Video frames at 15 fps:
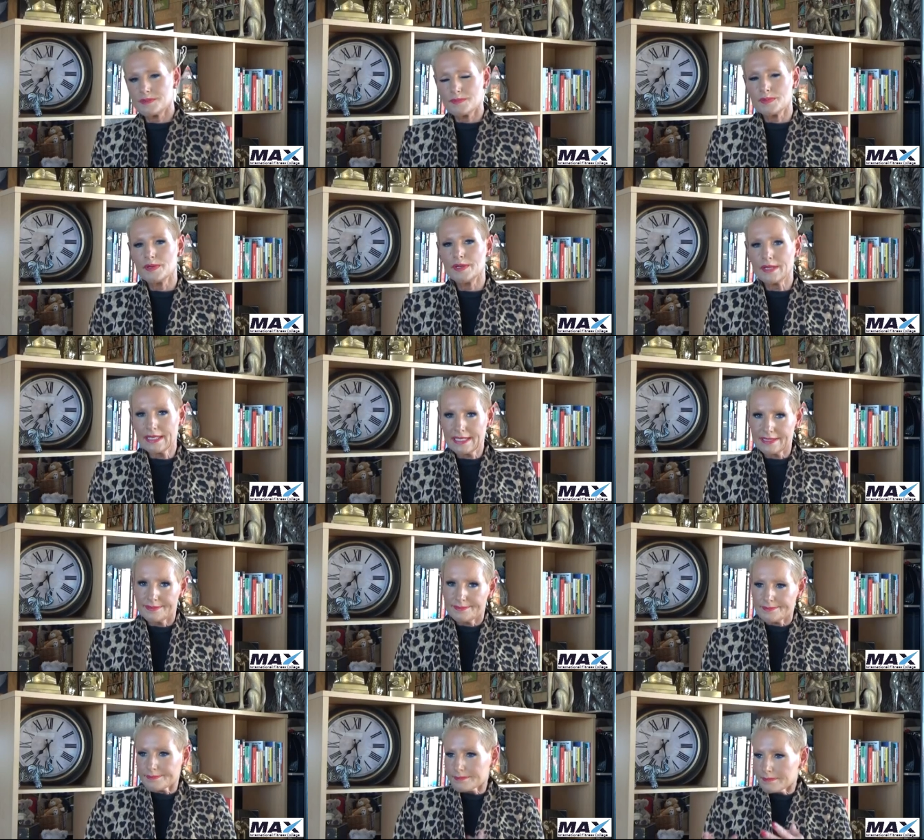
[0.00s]
it work?
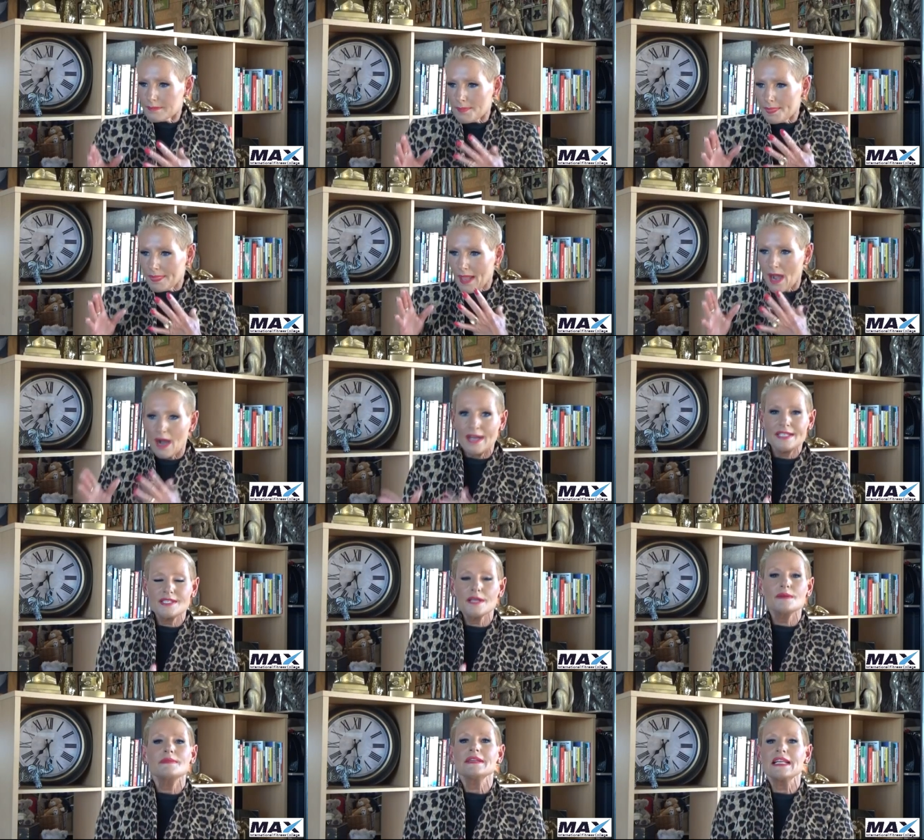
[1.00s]
I
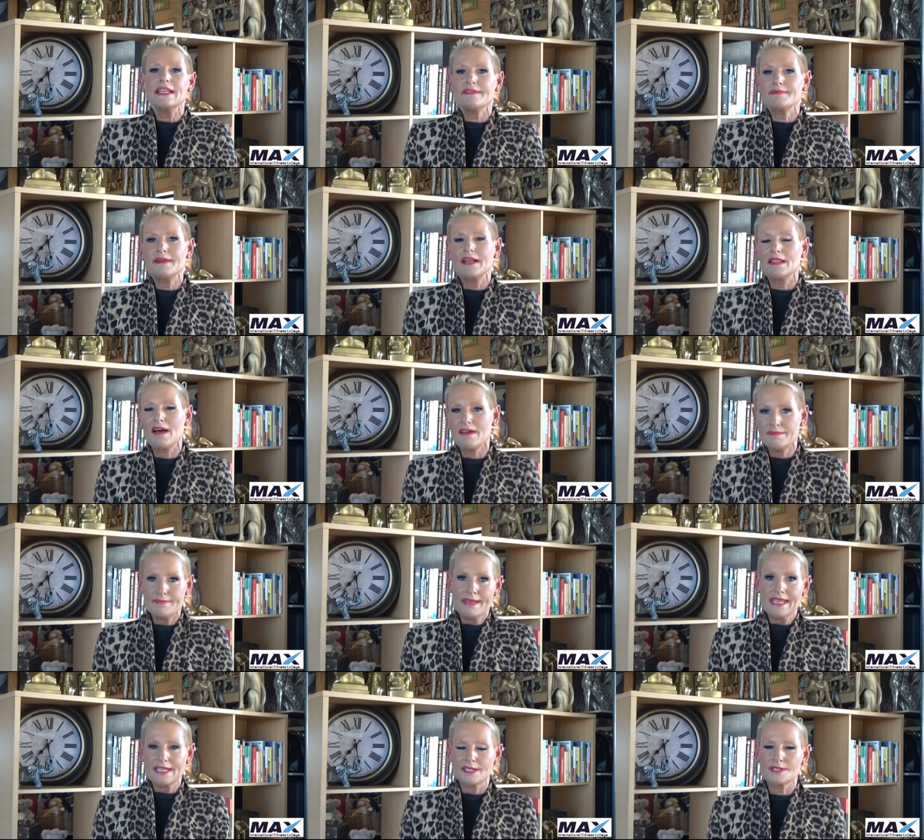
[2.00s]
don't want to live my life
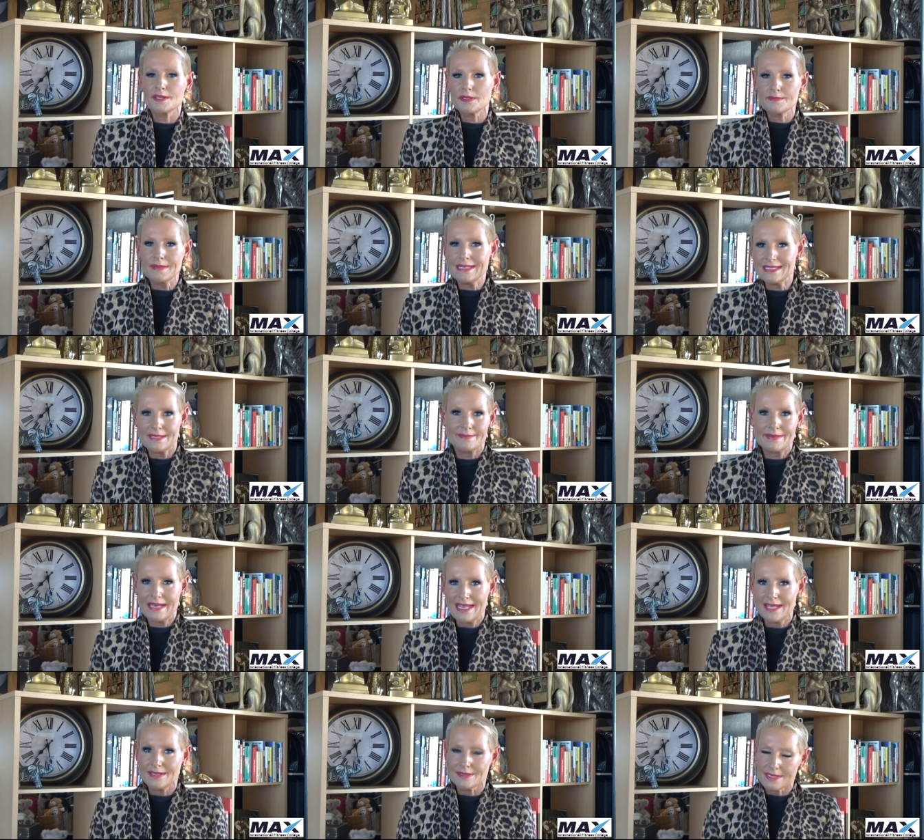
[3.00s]
being controlled by
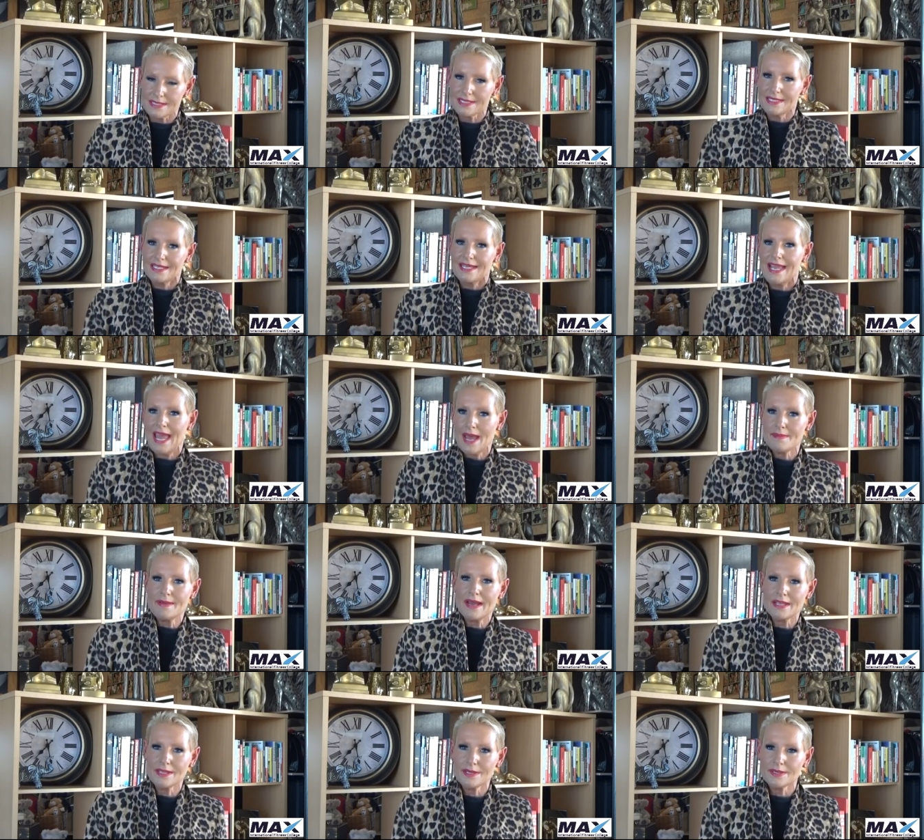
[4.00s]
somebody else. How
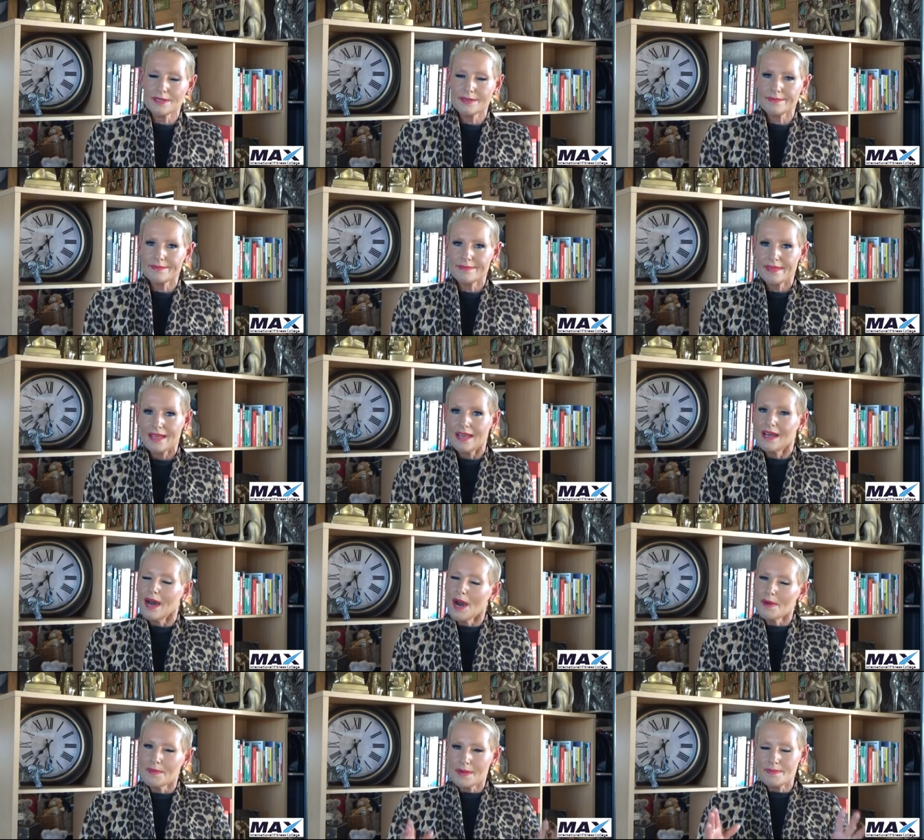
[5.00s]
about you?
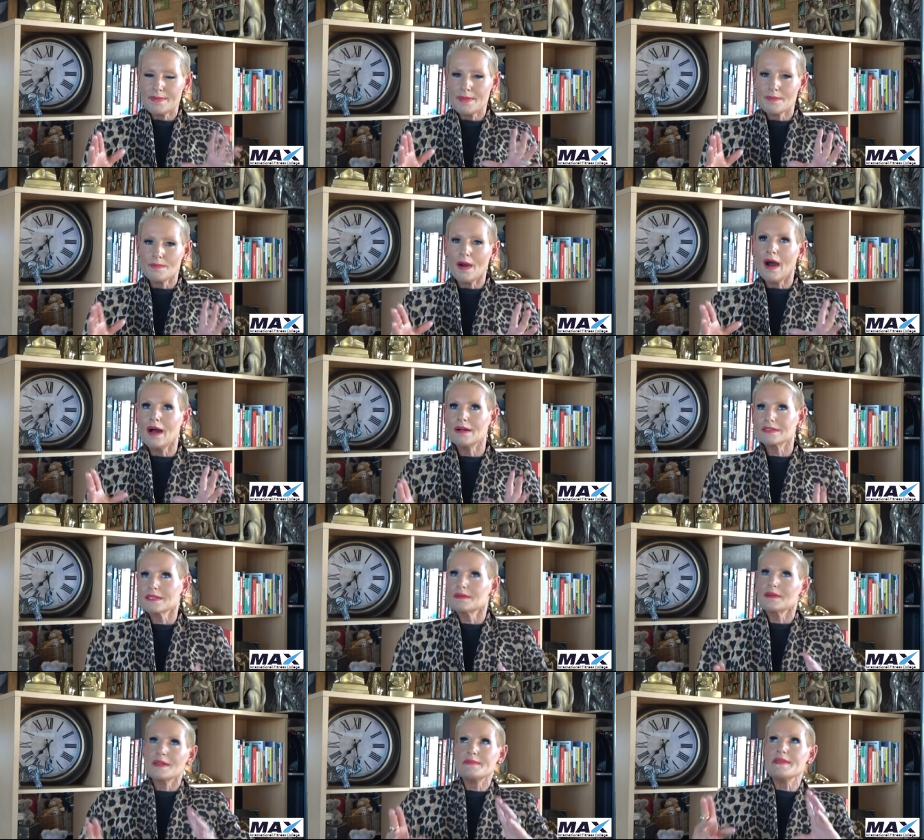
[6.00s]
I want to be wild,
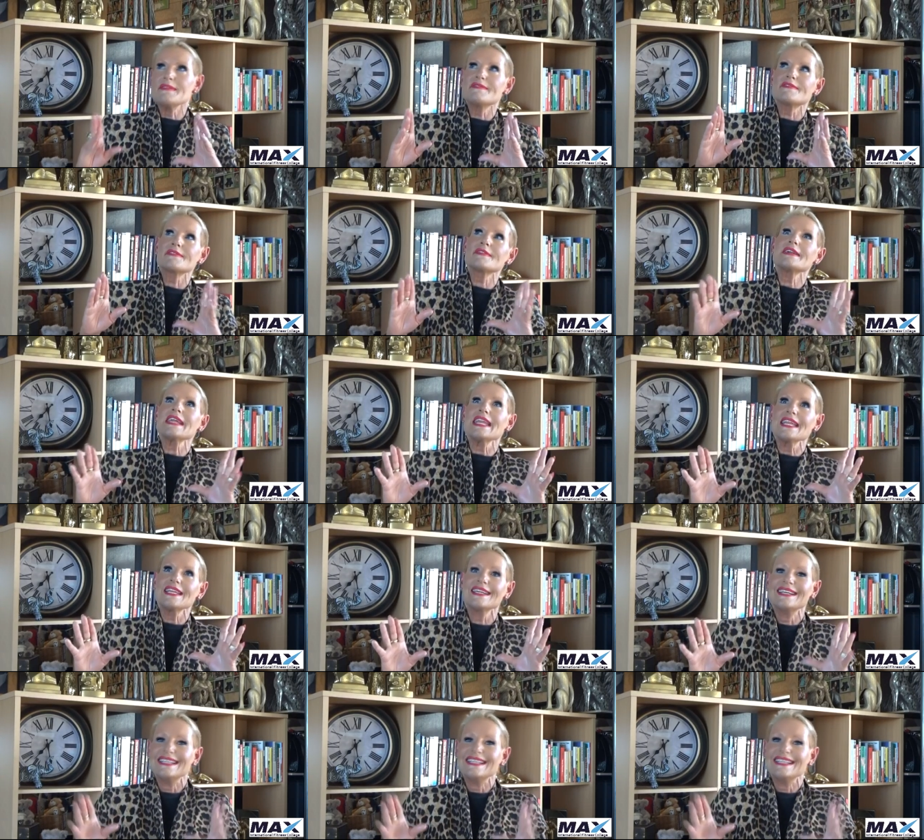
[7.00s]
I want to be free.